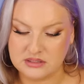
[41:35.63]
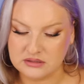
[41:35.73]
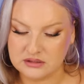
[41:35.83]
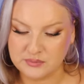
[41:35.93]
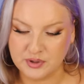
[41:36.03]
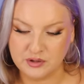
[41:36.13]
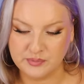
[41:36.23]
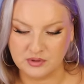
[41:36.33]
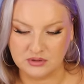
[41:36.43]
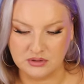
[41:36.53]
Dylan
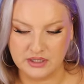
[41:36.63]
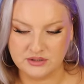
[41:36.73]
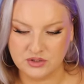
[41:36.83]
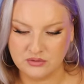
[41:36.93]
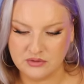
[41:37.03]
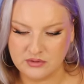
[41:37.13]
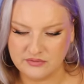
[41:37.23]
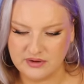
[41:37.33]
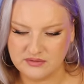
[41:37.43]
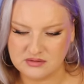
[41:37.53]
Purple. I don't know if I've